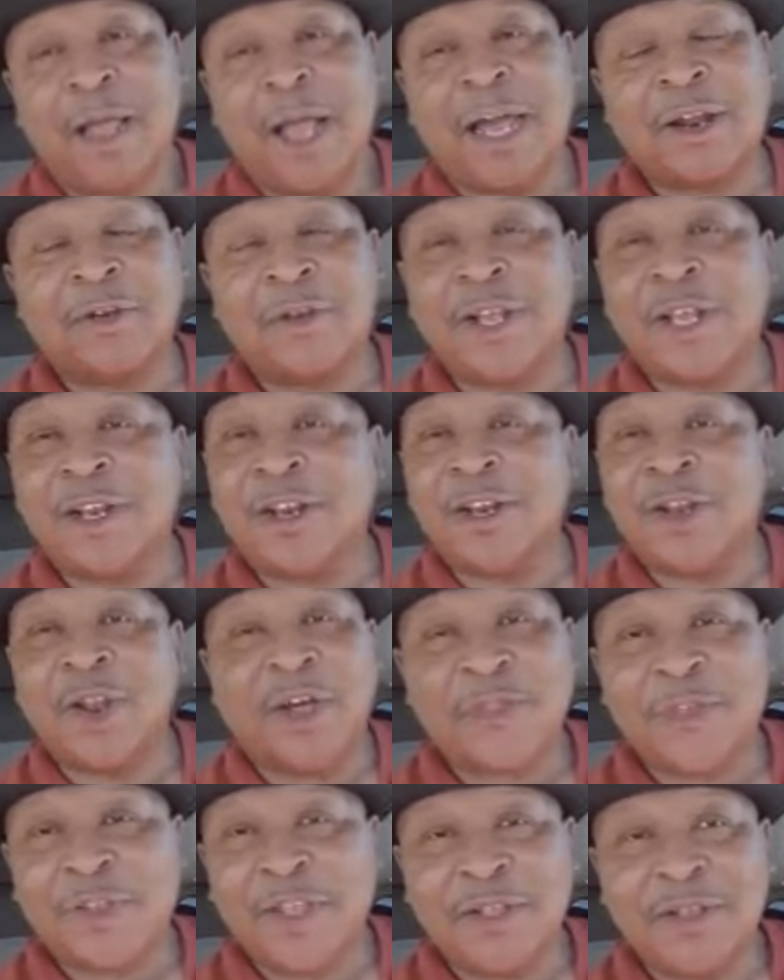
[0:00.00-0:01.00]
I don't let
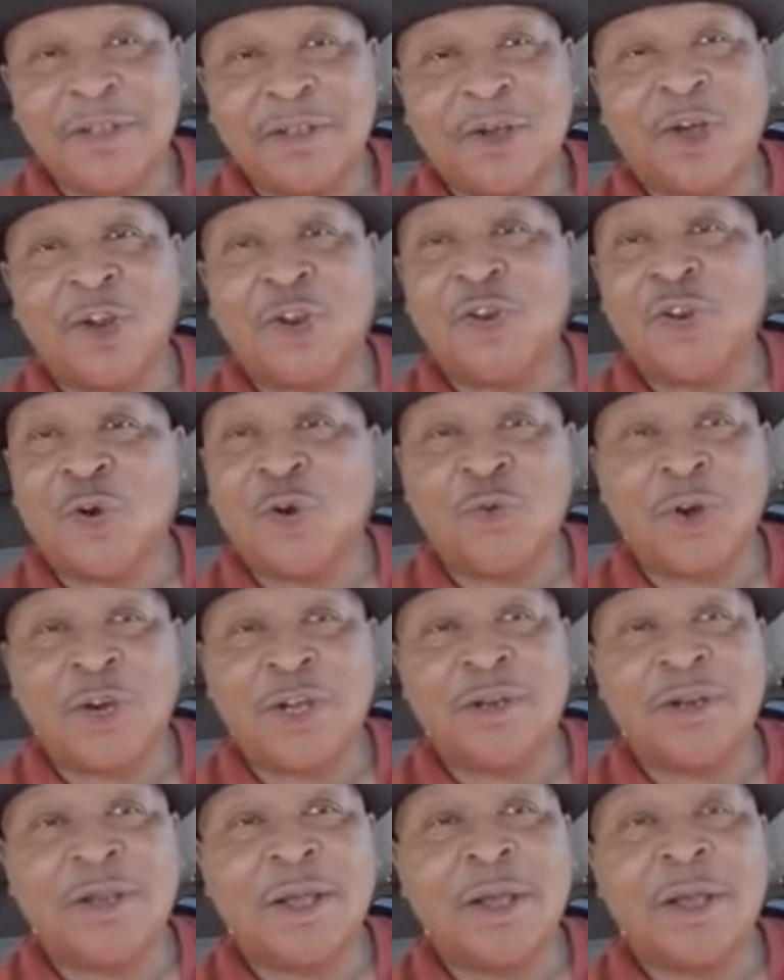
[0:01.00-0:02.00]
nothing or no
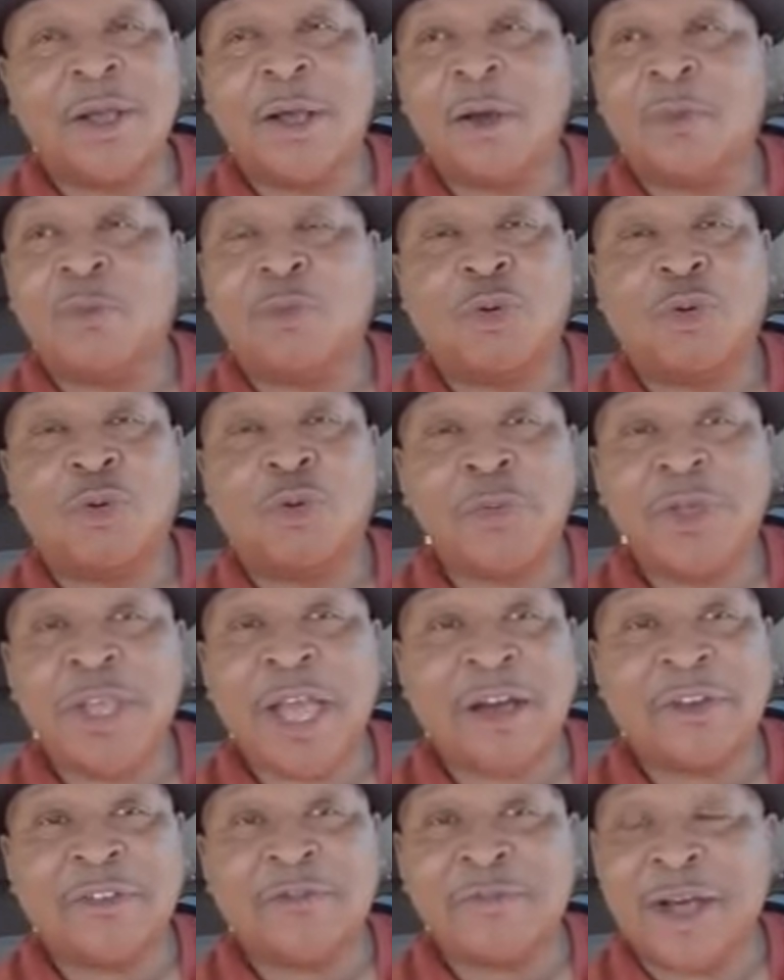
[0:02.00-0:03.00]
one pull me
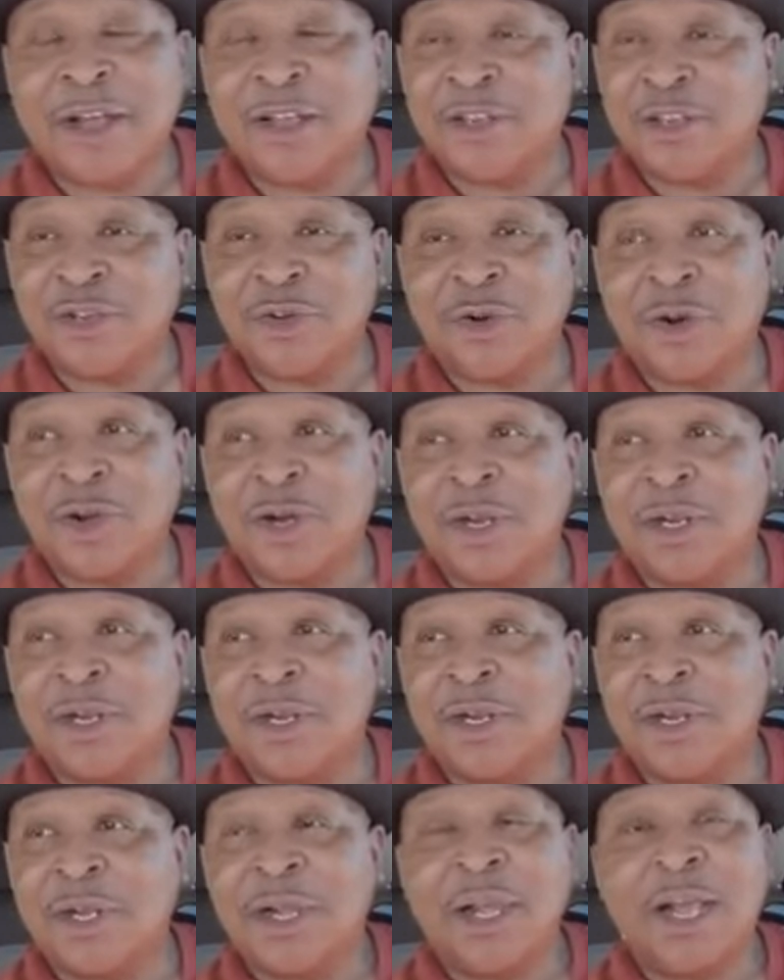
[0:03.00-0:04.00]
out of my joy.
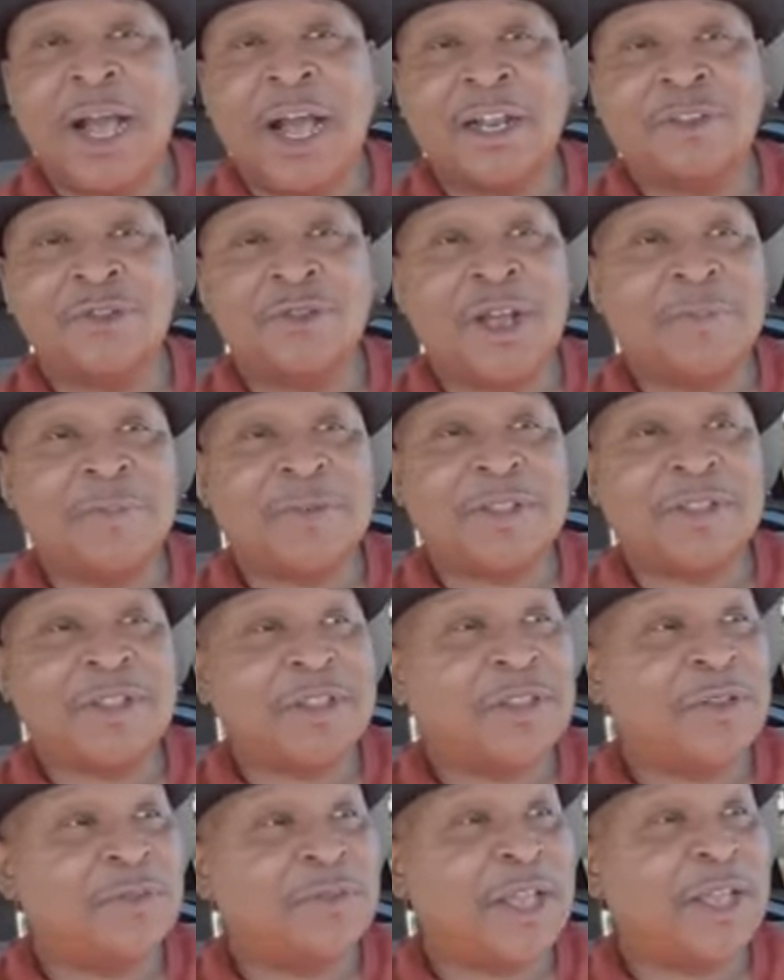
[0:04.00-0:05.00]
I do not
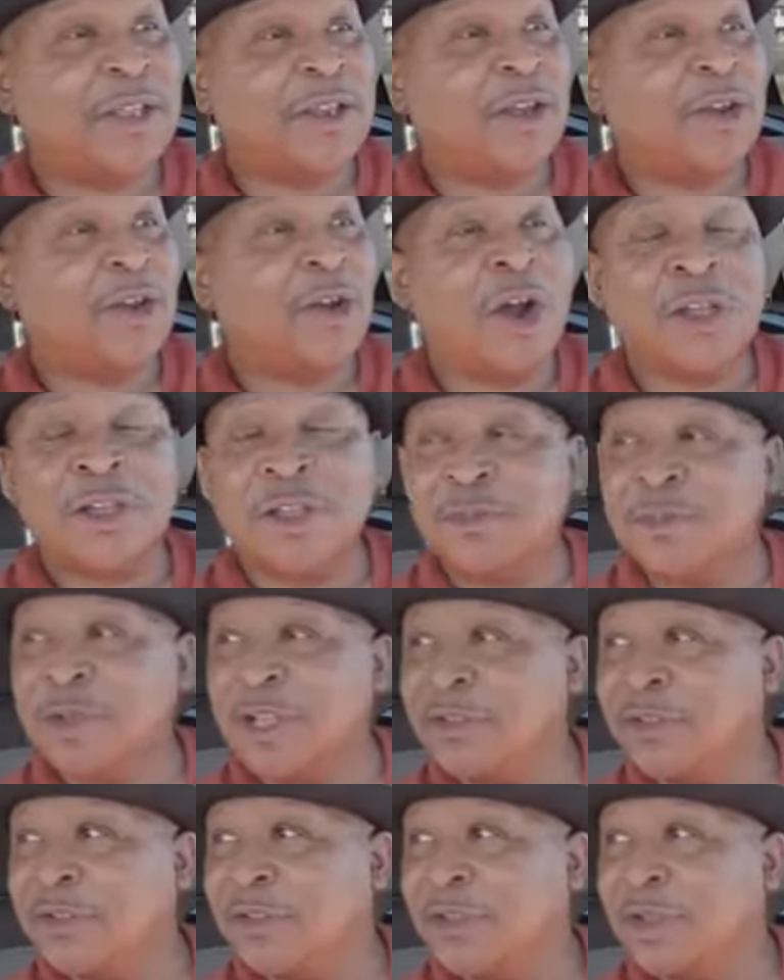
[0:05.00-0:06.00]
participate in
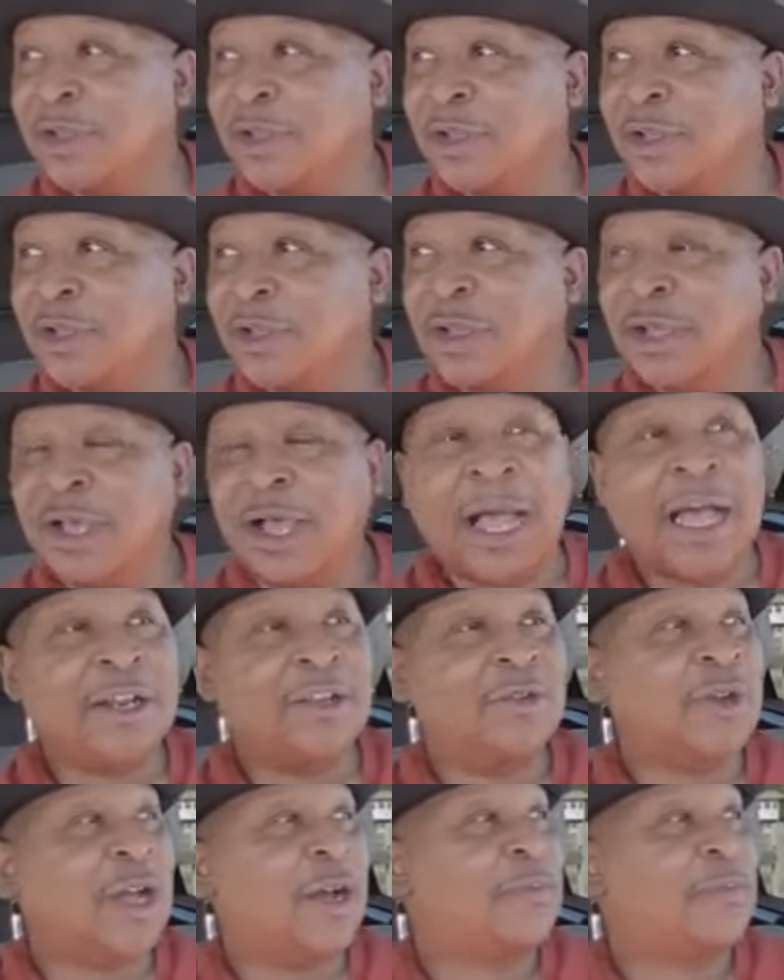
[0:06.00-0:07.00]
arguments. I
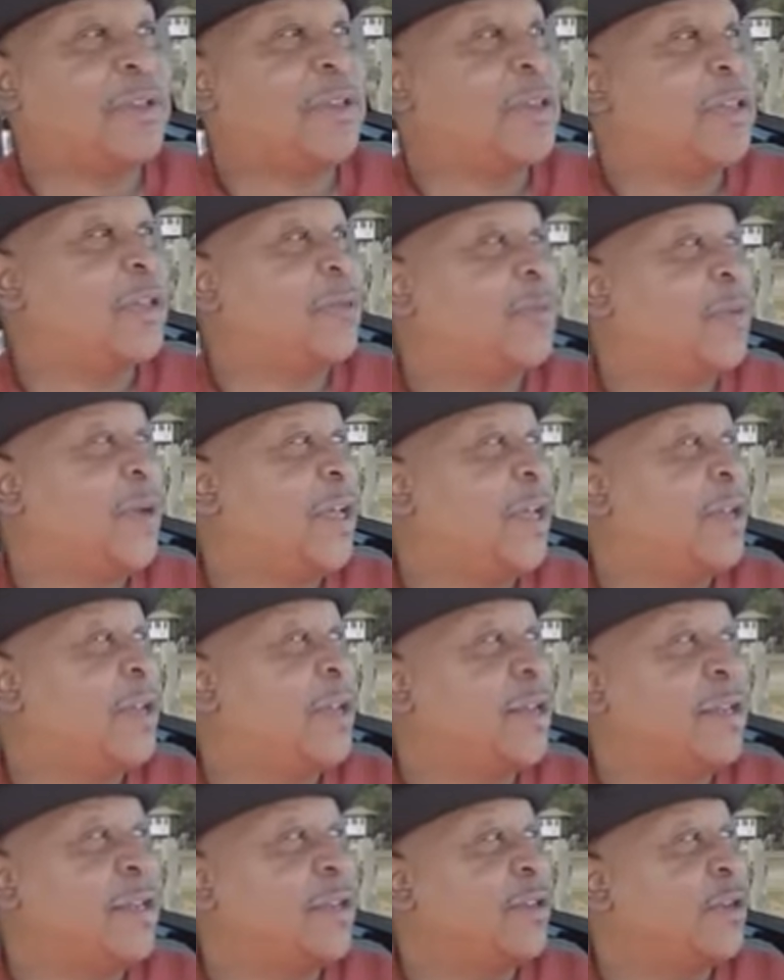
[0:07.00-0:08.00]
do not participate
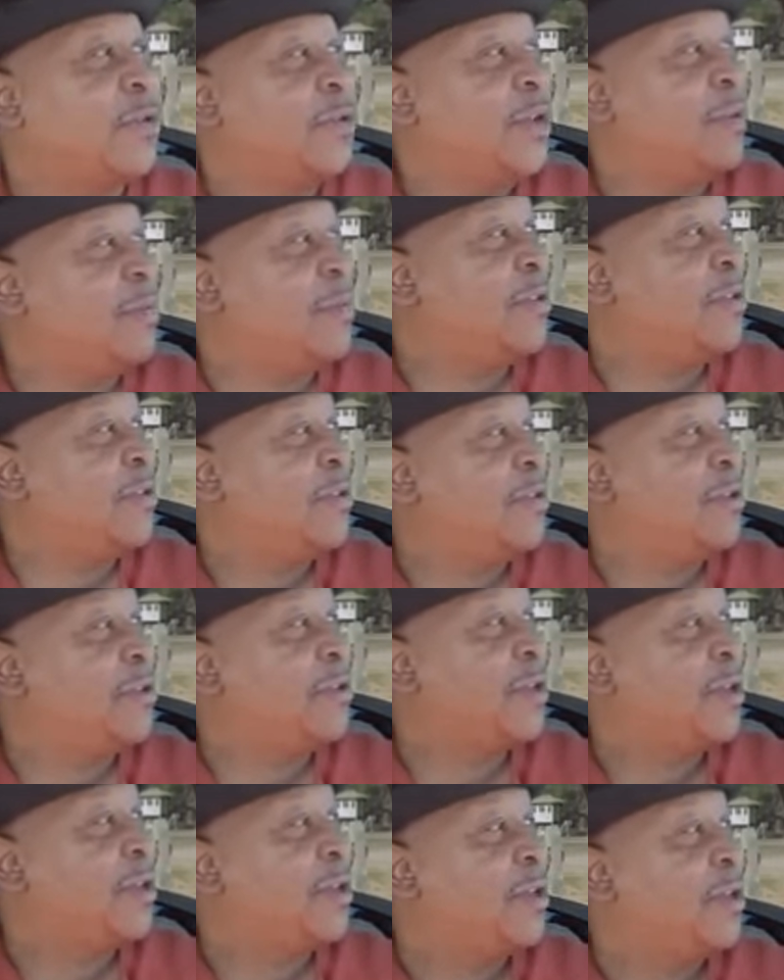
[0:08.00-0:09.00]
in disagreements.
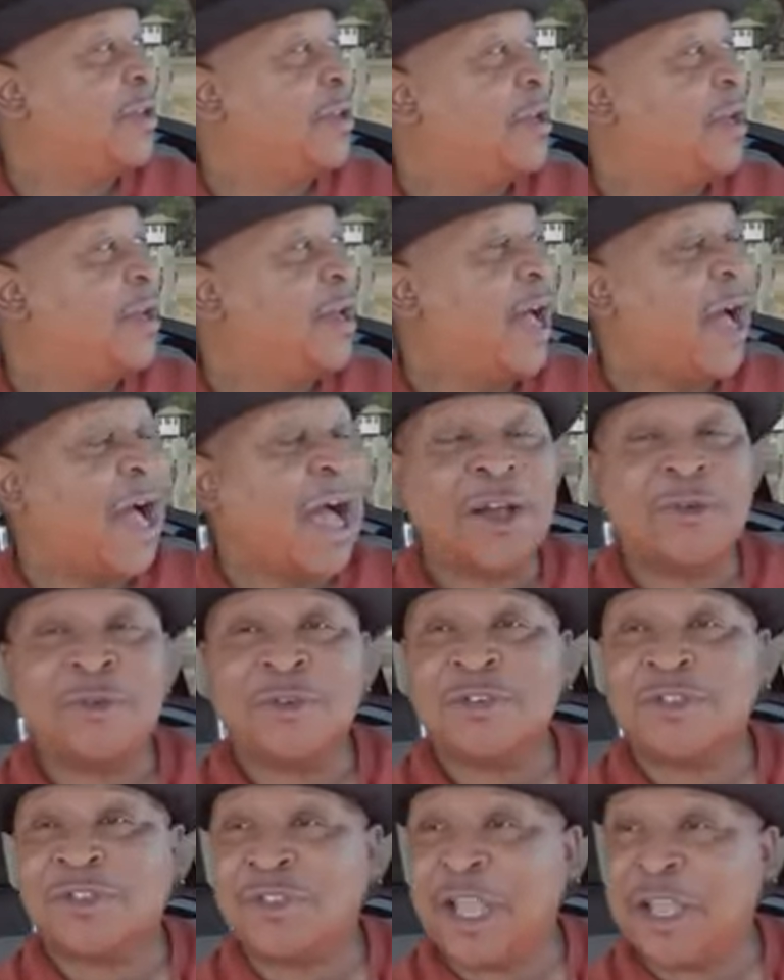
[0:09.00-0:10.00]
I
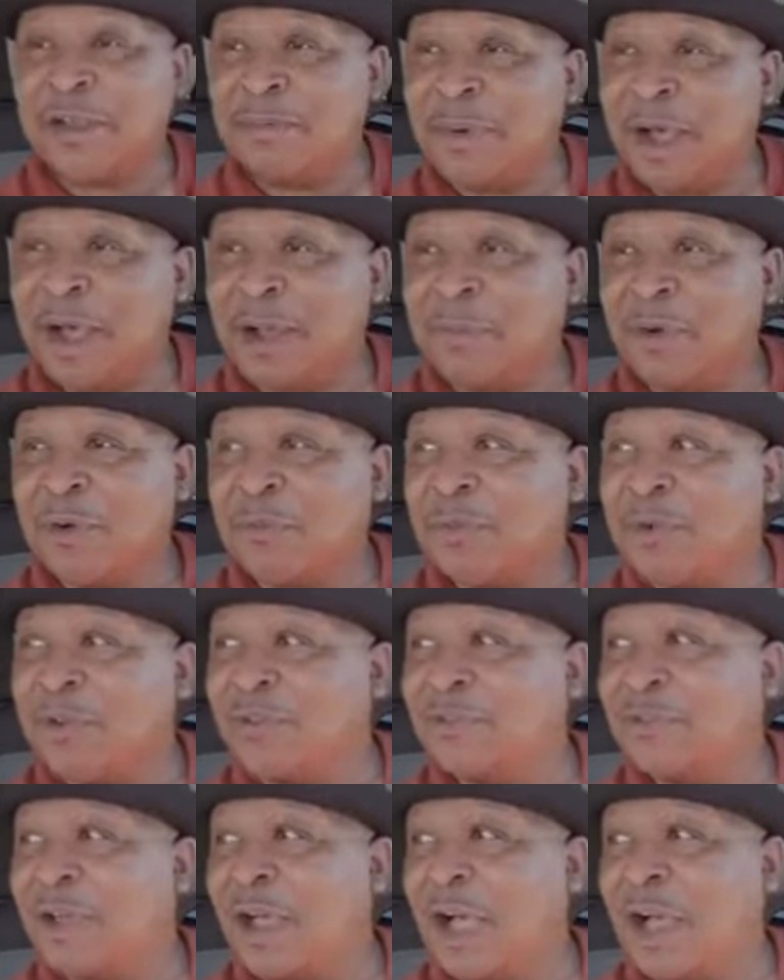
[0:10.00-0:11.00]
will state my
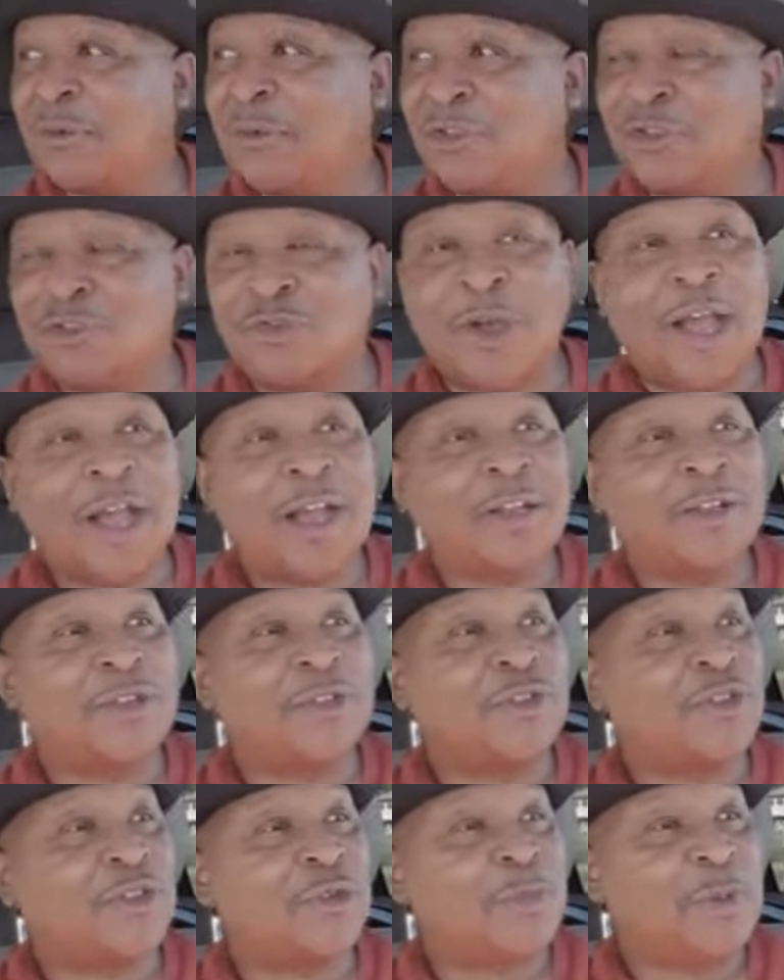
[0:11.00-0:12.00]
purpose. I will try to
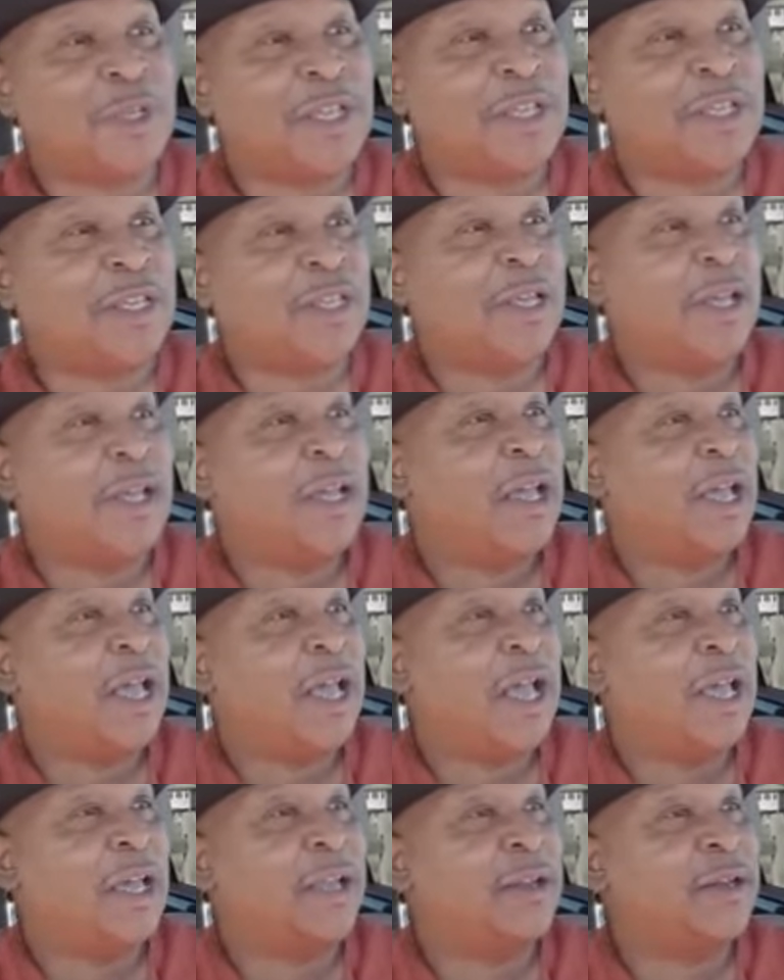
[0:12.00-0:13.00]
speak
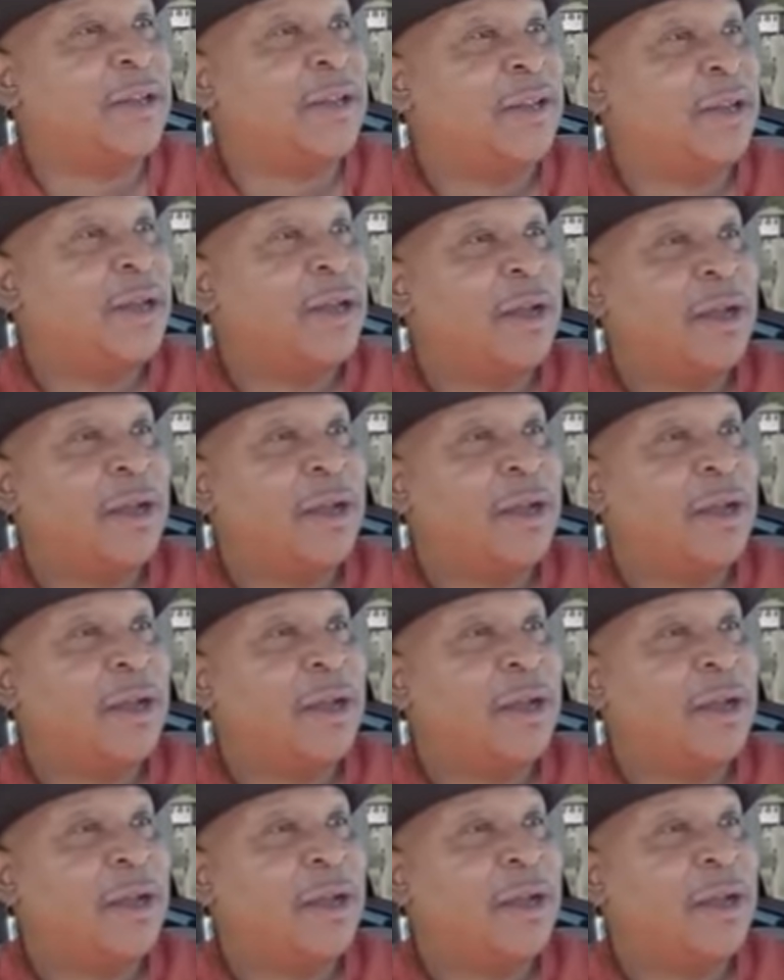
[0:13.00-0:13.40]
and